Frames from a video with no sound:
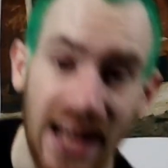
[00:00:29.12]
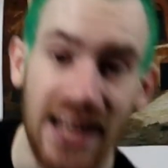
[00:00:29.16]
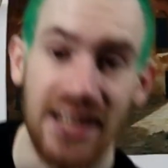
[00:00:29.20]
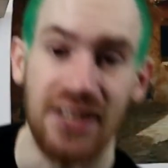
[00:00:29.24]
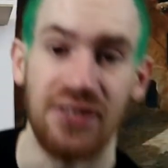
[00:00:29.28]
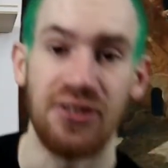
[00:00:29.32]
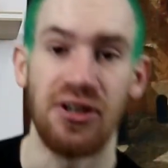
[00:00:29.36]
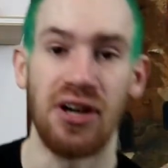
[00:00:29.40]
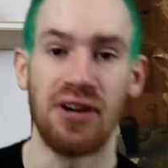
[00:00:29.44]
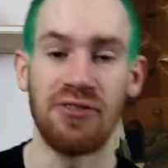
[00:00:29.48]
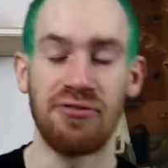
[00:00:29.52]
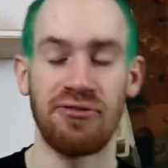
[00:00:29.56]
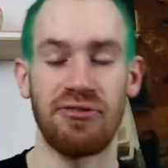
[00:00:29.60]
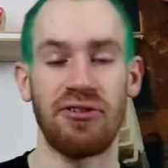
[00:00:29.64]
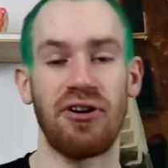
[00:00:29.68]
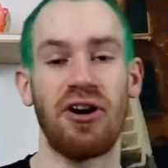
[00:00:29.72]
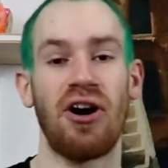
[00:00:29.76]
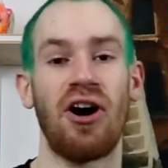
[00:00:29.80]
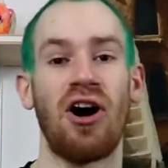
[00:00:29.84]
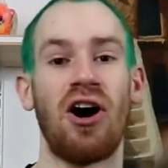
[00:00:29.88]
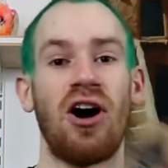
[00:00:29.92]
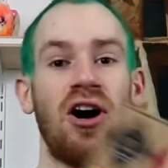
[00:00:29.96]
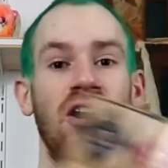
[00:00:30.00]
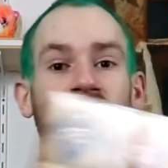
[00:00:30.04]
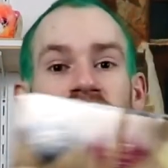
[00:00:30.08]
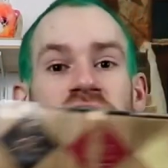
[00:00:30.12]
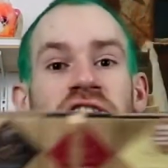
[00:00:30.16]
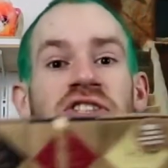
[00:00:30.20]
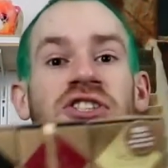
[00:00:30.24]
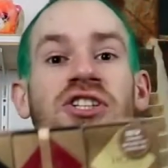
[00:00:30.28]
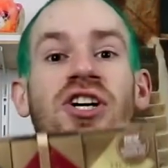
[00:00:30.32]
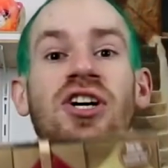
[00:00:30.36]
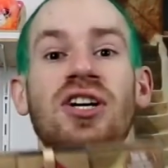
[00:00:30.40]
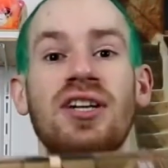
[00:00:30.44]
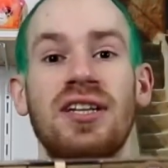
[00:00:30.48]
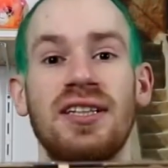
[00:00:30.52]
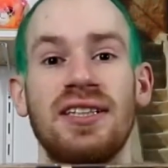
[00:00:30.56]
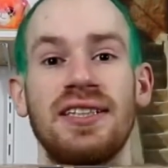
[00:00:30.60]
I do have hot
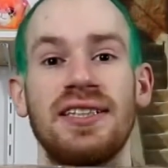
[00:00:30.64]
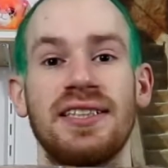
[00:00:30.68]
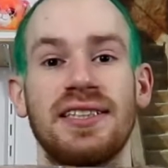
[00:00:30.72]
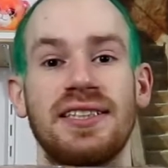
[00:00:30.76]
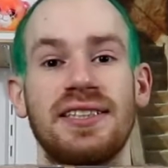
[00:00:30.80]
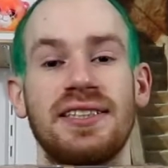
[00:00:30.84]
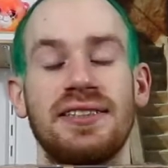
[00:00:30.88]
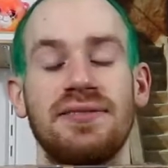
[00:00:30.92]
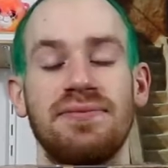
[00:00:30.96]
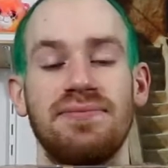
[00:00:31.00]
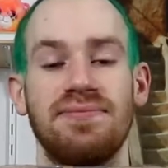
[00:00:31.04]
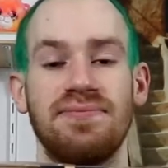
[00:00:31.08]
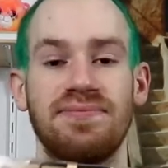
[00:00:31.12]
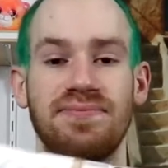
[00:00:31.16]
chocolate.